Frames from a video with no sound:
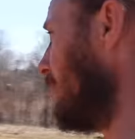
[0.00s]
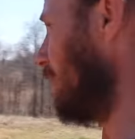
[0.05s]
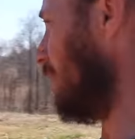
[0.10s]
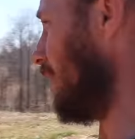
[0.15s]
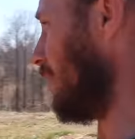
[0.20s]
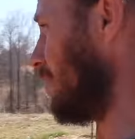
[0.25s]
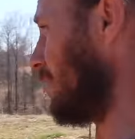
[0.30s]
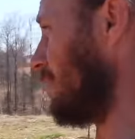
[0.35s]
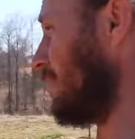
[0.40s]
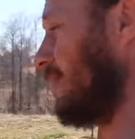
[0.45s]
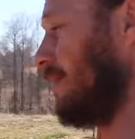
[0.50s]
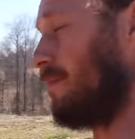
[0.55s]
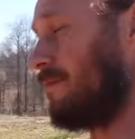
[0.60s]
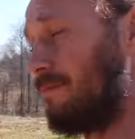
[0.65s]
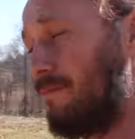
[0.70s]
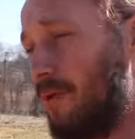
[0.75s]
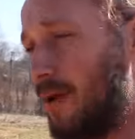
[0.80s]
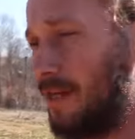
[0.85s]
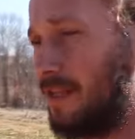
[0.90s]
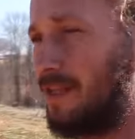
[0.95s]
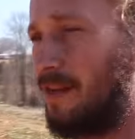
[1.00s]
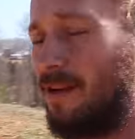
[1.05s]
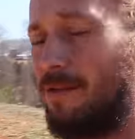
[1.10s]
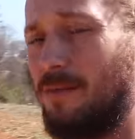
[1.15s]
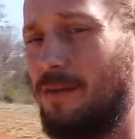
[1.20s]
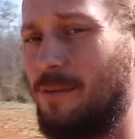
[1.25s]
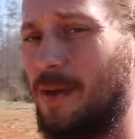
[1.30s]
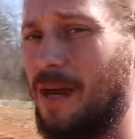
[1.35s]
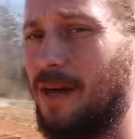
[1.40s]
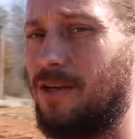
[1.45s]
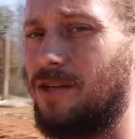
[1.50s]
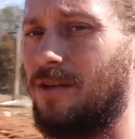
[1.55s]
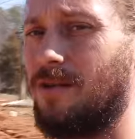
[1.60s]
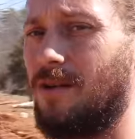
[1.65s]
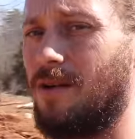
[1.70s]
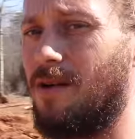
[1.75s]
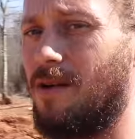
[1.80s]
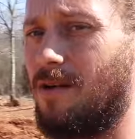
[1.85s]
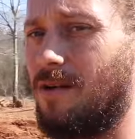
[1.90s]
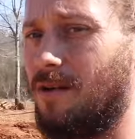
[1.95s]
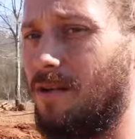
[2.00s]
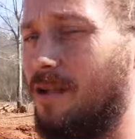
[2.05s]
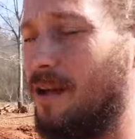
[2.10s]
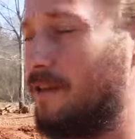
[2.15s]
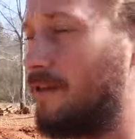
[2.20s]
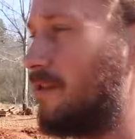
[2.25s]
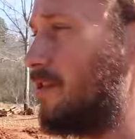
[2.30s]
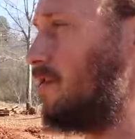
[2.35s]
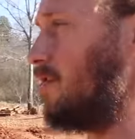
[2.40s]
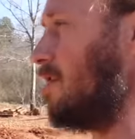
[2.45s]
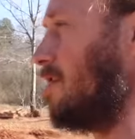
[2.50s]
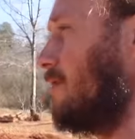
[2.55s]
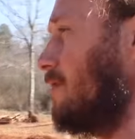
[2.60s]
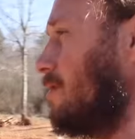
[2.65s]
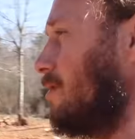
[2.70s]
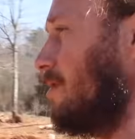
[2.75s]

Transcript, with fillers: Plus, you know, Brett's going to be managing the garden a lot this year,